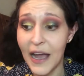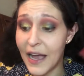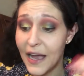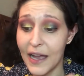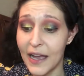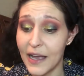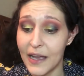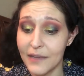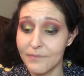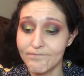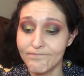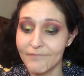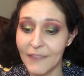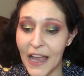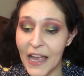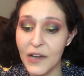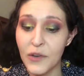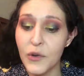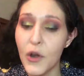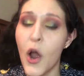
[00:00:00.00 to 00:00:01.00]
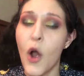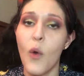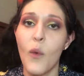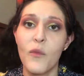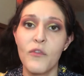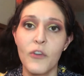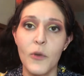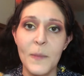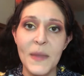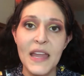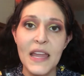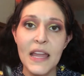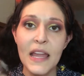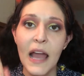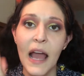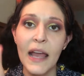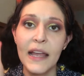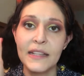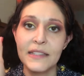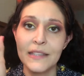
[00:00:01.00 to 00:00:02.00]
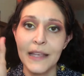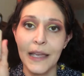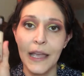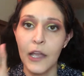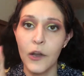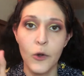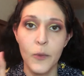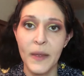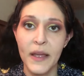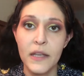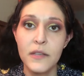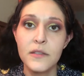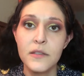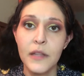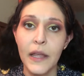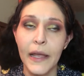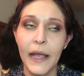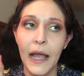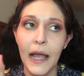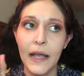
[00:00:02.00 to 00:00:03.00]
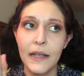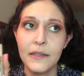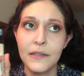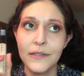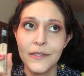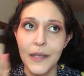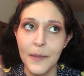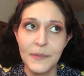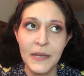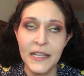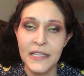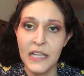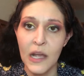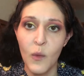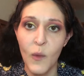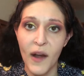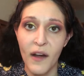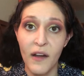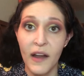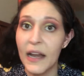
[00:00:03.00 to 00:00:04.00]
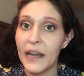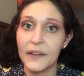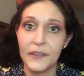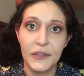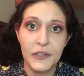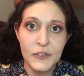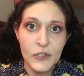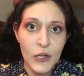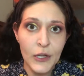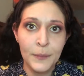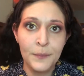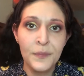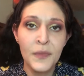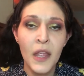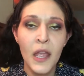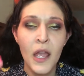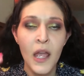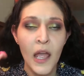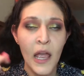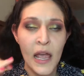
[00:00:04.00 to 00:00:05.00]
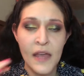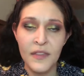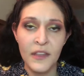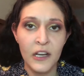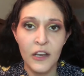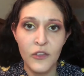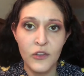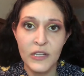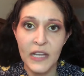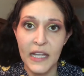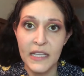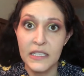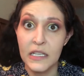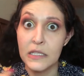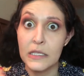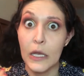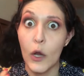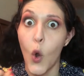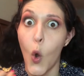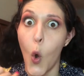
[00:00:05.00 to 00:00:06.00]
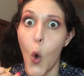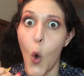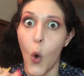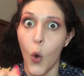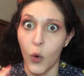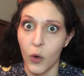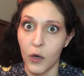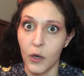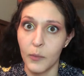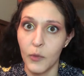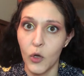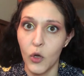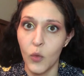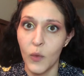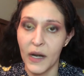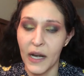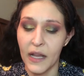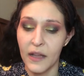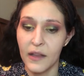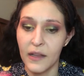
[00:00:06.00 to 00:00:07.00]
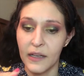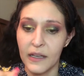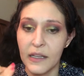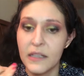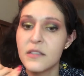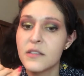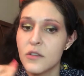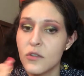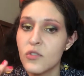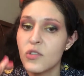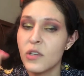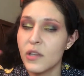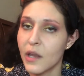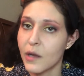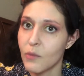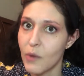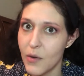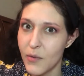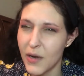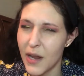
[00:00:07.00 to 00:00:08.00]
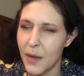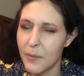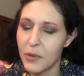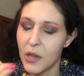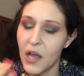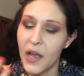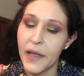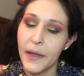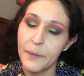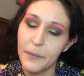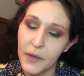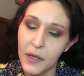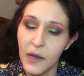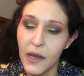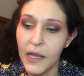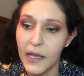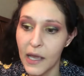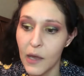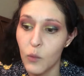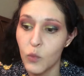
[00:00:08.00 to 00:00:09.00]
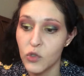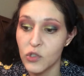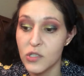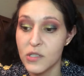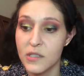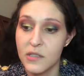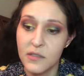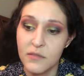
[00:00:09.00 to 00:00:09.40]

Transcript: I don't know, for me, it's like hit or miss. Like some days I wear it and it looks good, and then other days it's like horrible when and it's usually like right when I apply it, but again, we'll